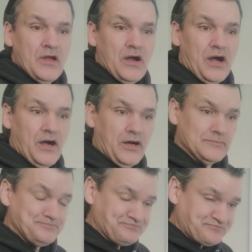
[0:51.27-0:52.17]

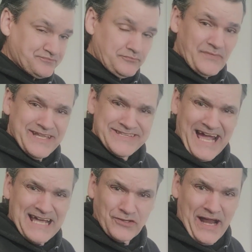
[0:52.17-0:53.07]
Um,
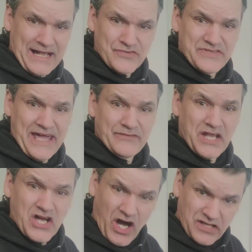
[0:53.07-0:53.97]
Tyler actually is having a
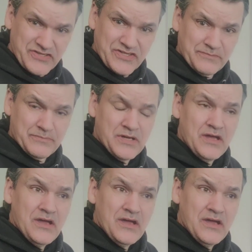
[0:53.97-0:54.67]
custom